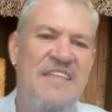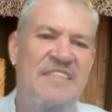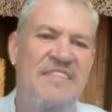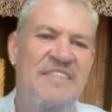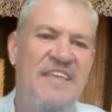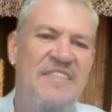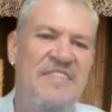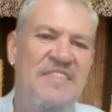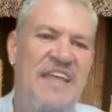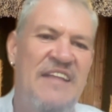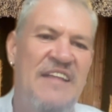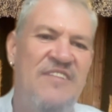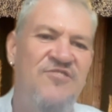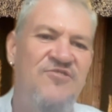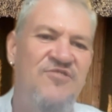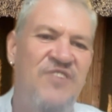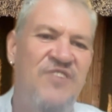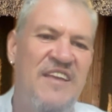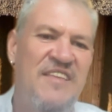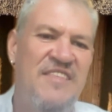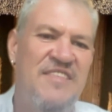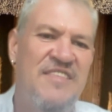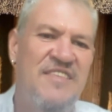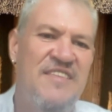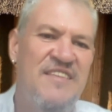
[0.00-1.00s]
that, that
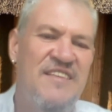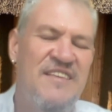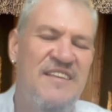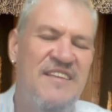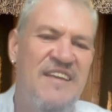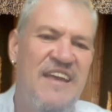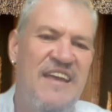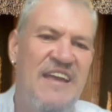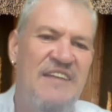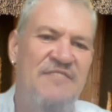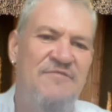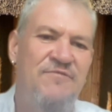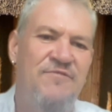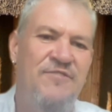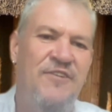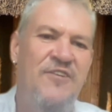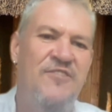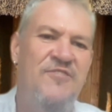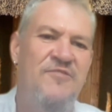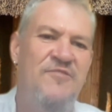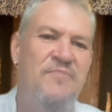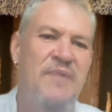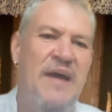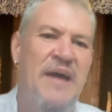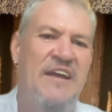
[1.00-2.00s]
strength, it
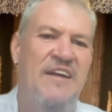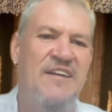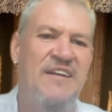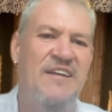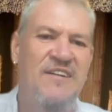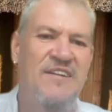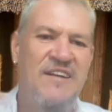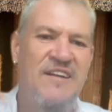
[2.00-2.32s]
flows back